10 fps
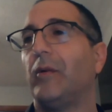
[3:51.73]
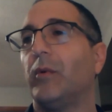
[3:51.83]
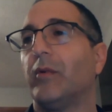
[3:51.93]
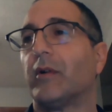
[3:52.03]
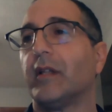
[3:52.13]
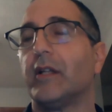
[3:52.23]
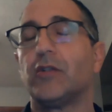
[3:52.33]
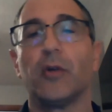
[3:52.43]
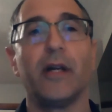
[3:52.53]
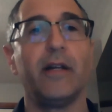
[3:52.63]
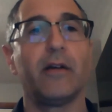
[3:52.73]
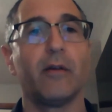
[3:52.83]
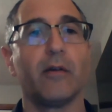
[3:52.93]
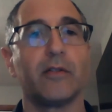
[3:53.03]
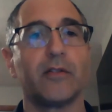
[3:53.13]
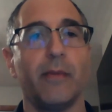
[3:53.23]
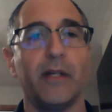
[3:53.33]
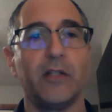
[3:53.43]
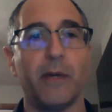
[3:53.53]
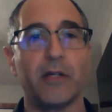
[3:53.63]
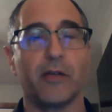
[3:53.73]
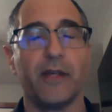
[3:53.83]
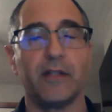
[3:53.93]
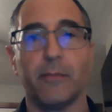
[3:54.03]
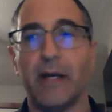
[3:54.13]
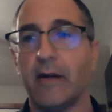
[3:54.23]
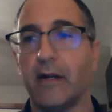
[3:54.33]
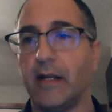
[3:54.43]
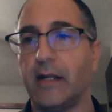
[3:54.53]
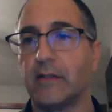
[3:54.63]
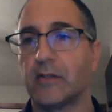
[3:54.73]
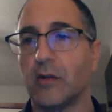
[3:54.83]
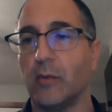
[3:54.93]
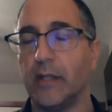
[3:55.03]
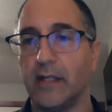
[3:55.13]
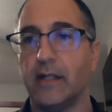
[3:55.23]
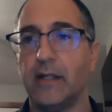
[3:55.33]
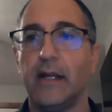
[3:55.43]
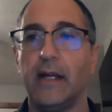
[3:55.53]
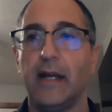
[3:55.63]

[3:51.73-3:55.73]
We really enjoyed it here. There are so many special things about it. And so we did.